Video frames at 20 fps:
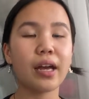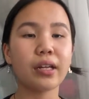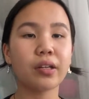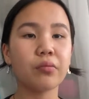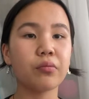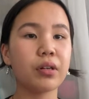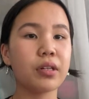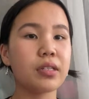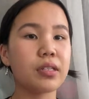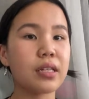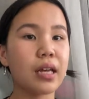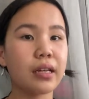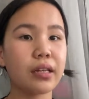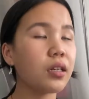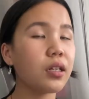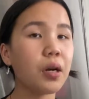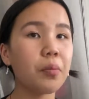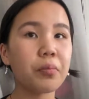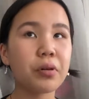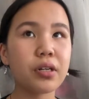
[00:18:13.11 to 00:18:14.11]
anyone's
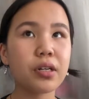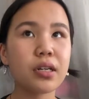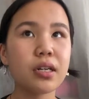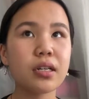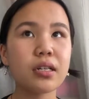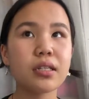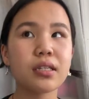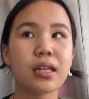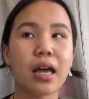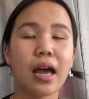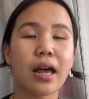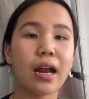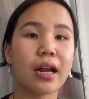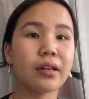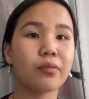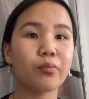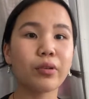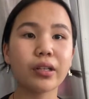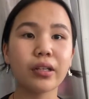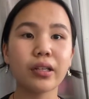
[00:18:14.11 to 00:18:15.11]
like numbers that I
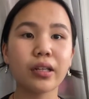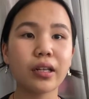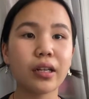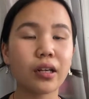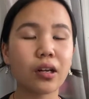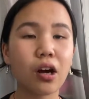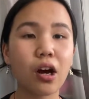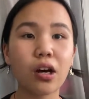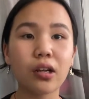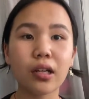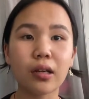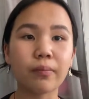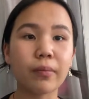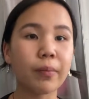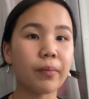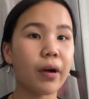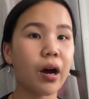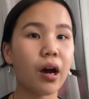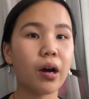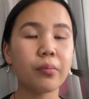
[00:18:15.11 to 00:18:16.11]
really need to call like my
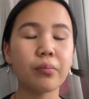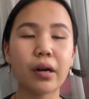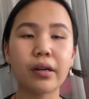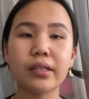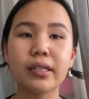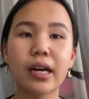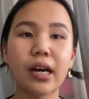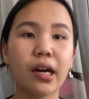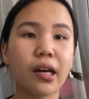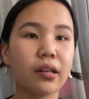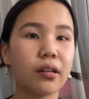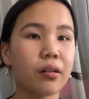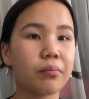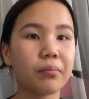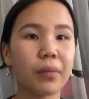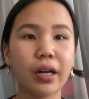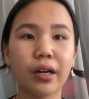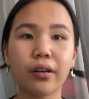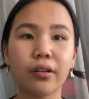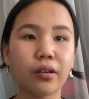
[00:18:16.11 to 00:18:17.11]
mom my dad
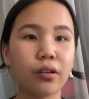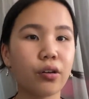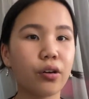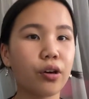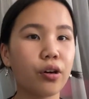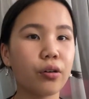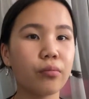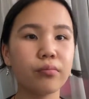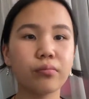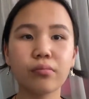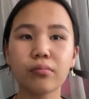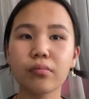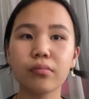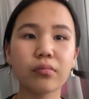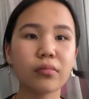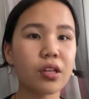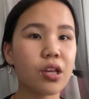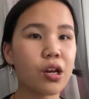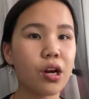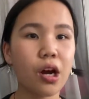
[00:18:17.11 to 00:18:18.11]
my uncle
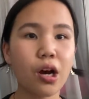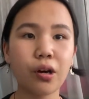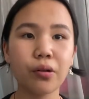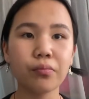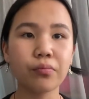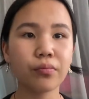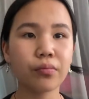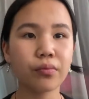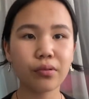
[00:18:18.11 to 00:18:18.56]
you know